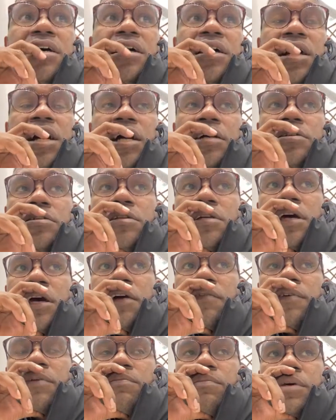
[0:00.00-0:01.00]
actually I
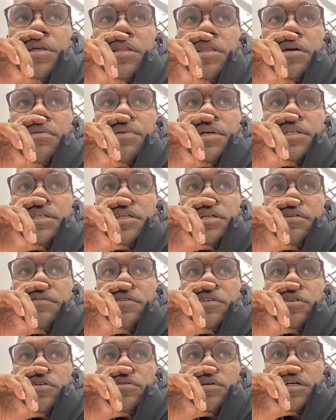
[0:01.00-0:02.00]
haven't been there myself,
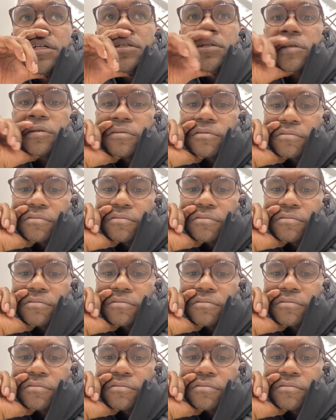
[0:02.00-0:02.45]
so I don't